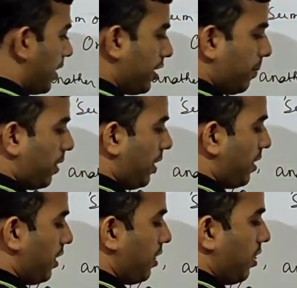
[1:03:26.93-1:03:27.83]
multiplied,
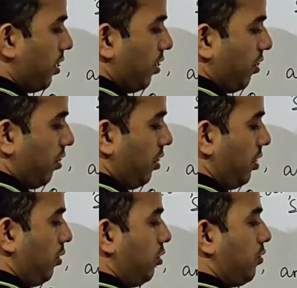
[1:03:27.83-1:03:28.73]
right?
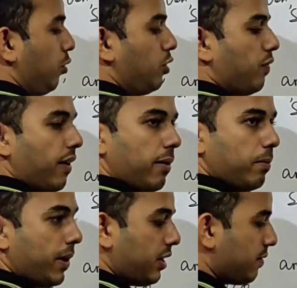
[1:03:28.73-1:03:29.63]
With
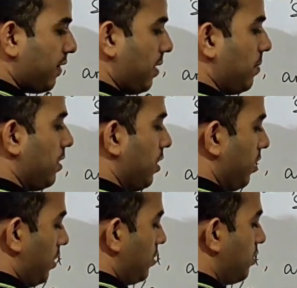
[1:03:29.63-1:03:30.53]
5 minus 5.
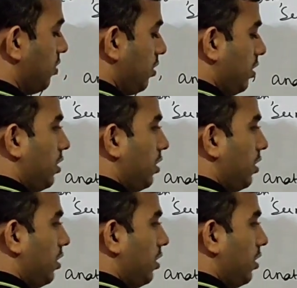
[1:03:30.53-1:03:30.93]
So